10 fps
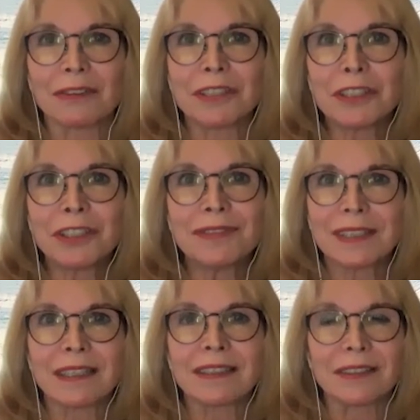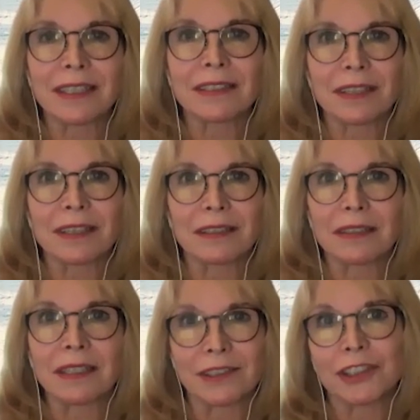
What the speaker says: Once you've signed on that dotted line, you're